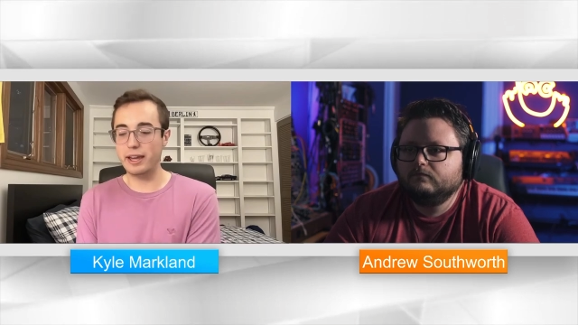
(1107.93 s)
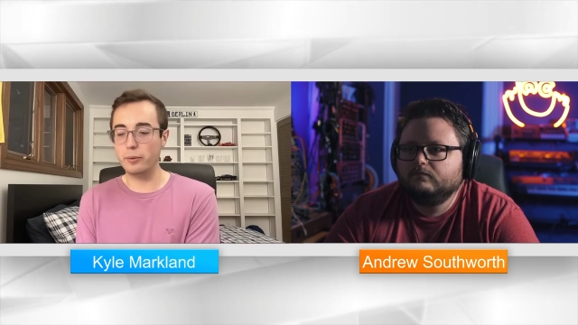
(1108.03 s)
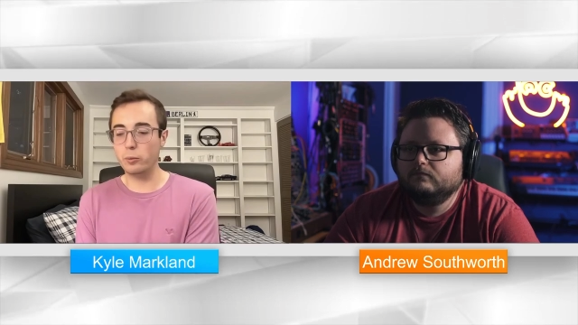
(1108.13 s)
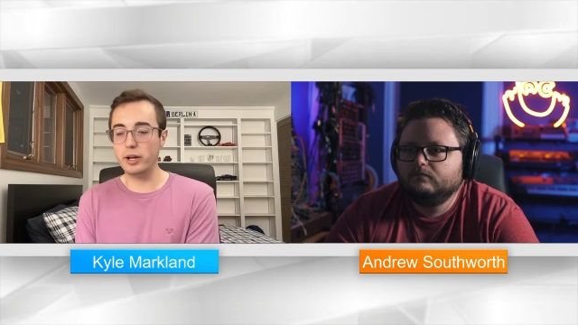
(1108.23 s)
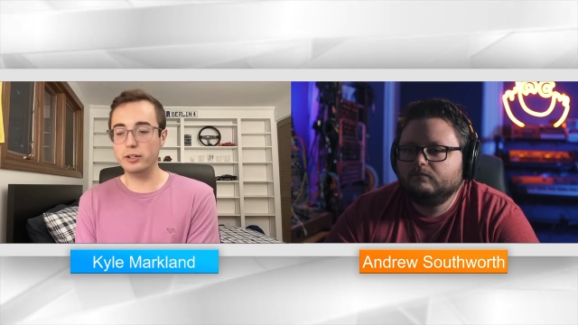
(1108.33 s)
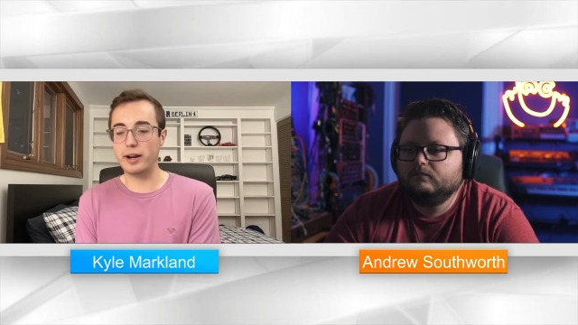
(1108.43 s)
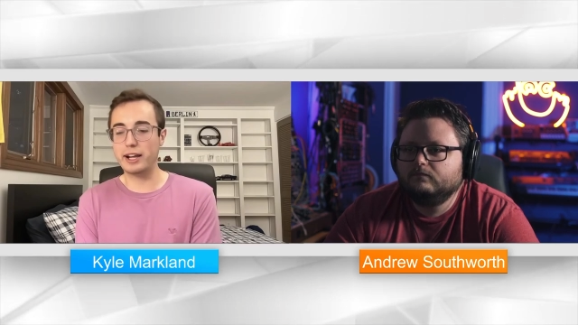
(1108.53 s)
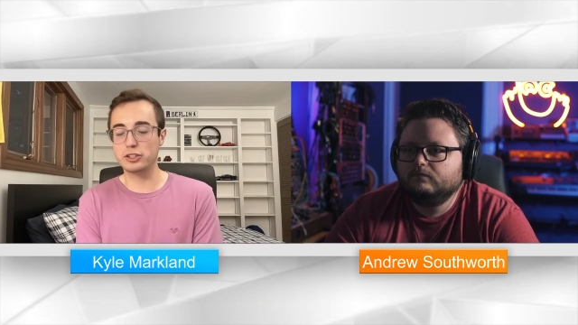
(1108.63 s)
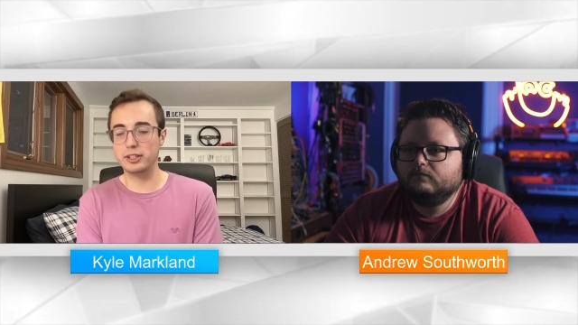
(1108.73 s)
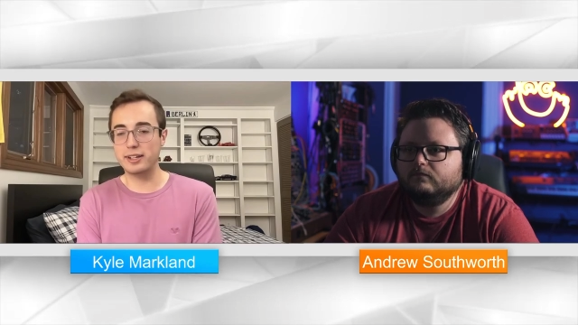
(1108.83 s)
Speaker 1: that what
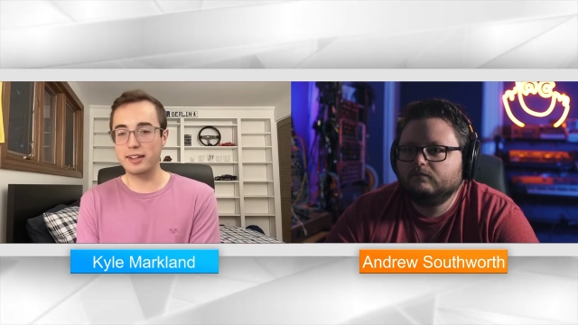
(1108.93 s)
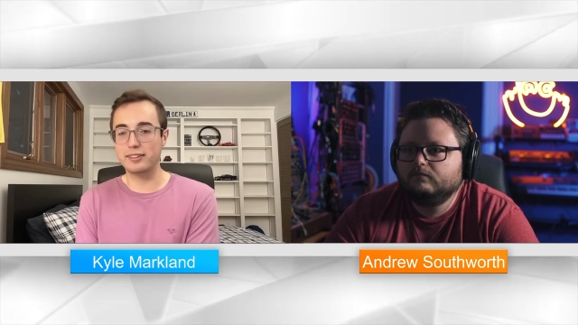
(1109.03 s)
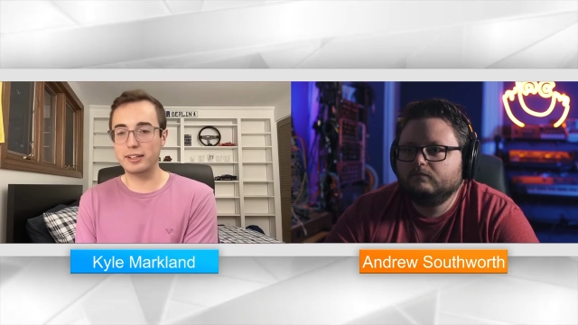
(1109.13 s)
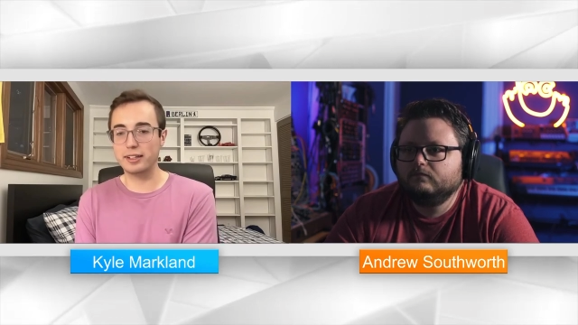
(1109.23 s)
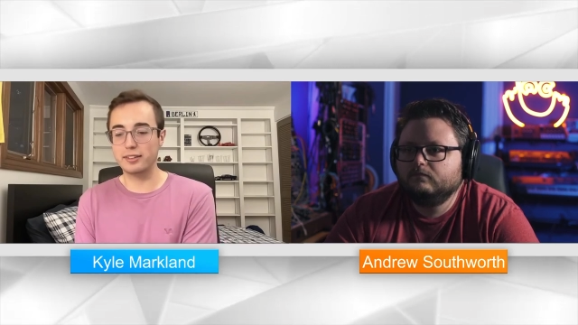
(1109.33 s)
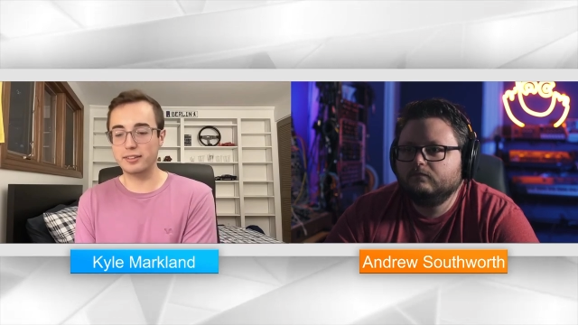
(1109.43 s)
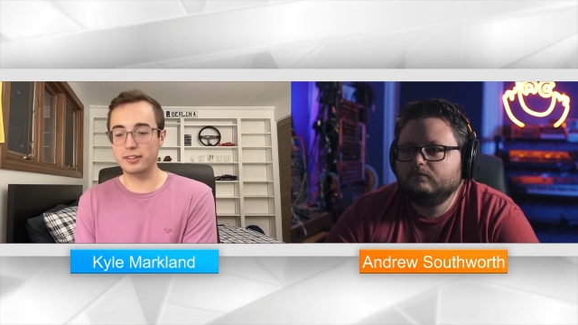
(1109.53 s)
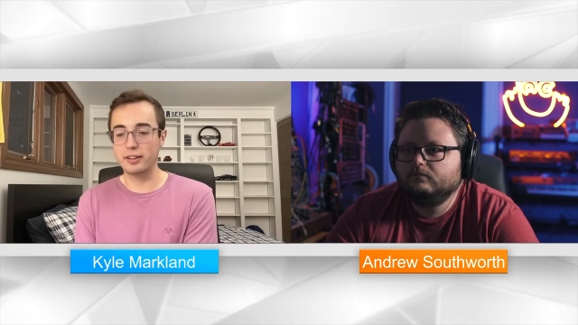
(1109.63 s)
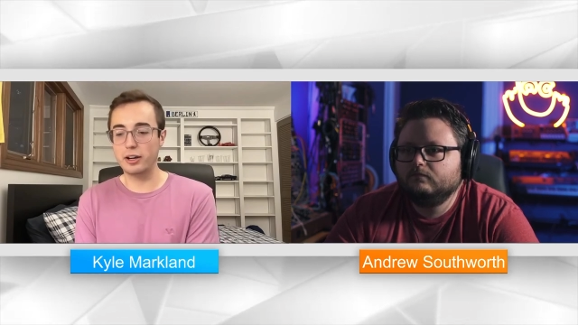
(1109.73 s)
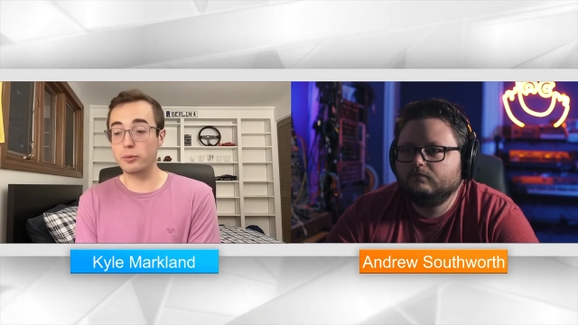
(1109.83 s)
you're actually testing
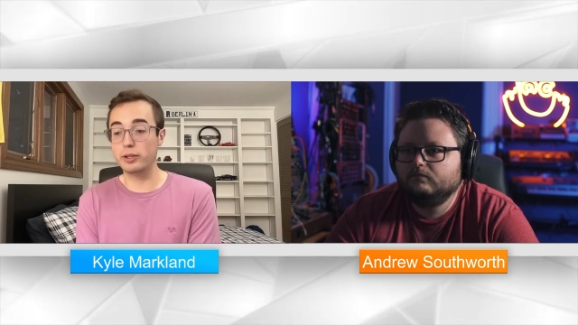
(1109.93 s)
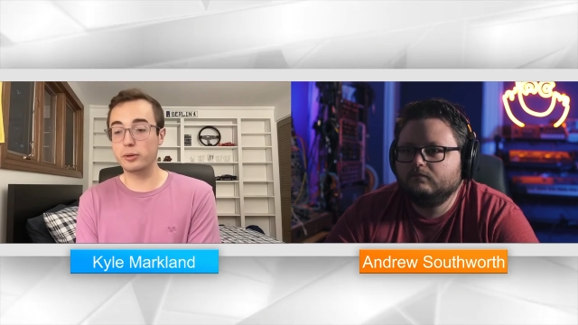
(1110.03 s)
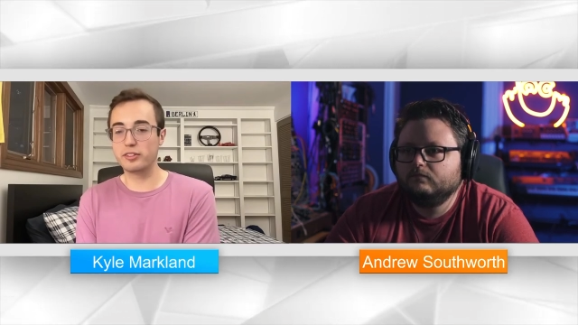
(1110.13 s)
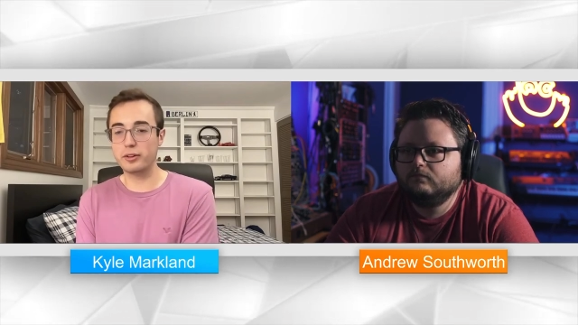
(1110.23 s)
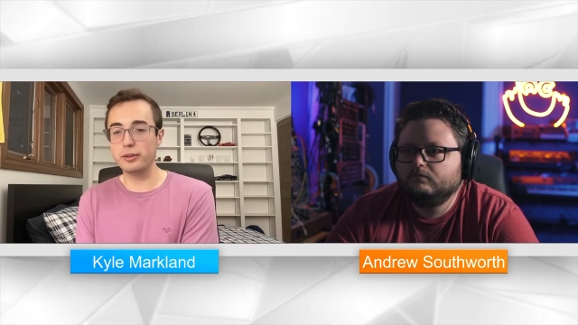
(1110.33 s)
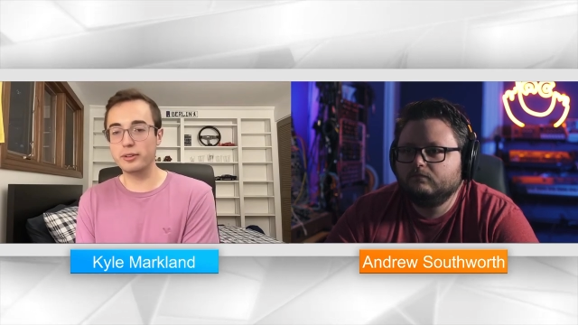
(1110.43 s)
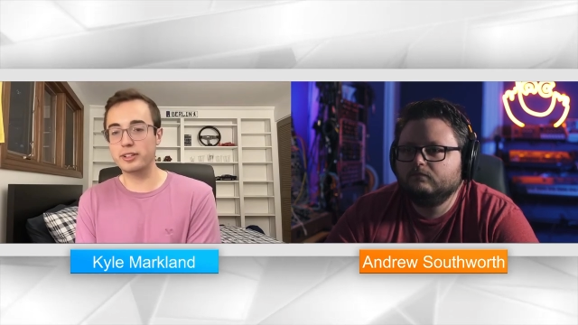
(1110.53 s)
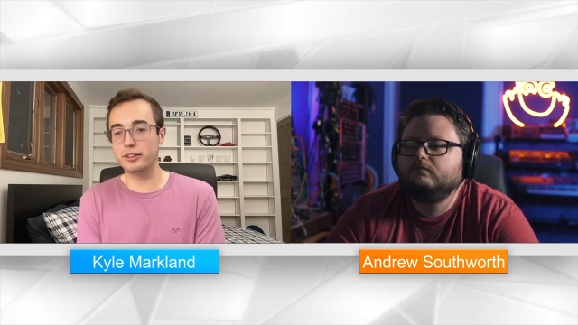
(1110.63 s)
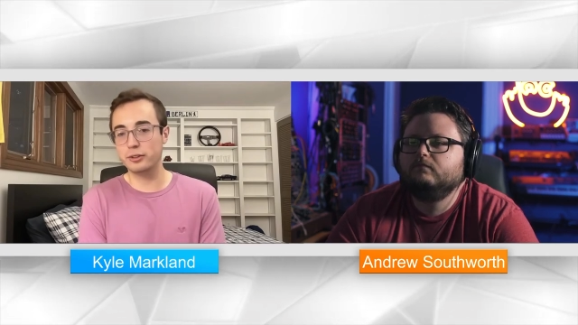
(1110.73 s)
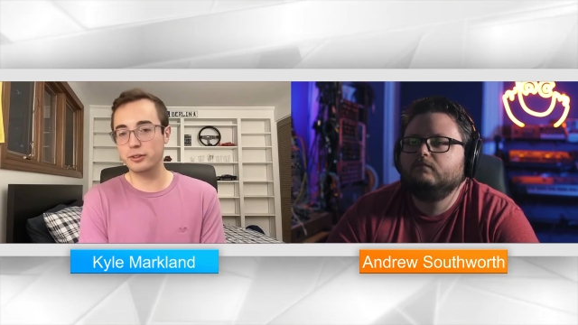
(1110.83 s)
is a real result and